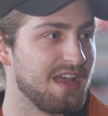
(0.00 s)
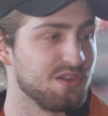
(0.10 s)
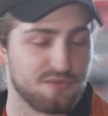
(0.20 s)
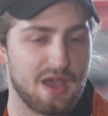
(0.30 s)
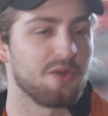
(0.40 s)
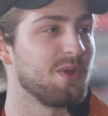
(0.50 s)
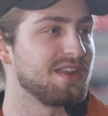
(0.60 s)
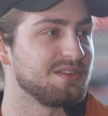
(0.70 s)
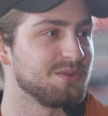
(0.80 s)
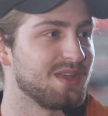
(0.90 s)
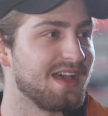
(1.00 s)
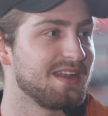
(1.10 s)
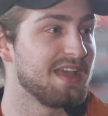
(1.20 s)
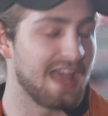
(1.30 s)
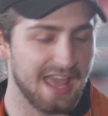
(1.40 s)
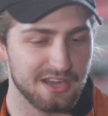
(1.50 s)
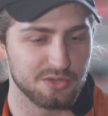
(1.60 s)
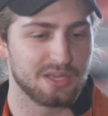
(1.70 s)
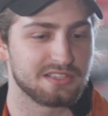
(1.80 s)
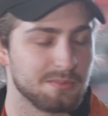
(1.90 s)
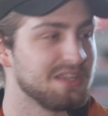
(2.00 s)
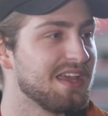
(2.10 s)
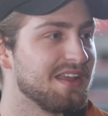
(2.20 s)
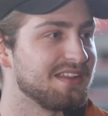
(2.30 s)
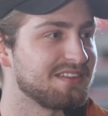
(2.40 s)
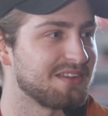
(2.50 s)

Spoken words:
And you found a way to do that, and you get to be in it.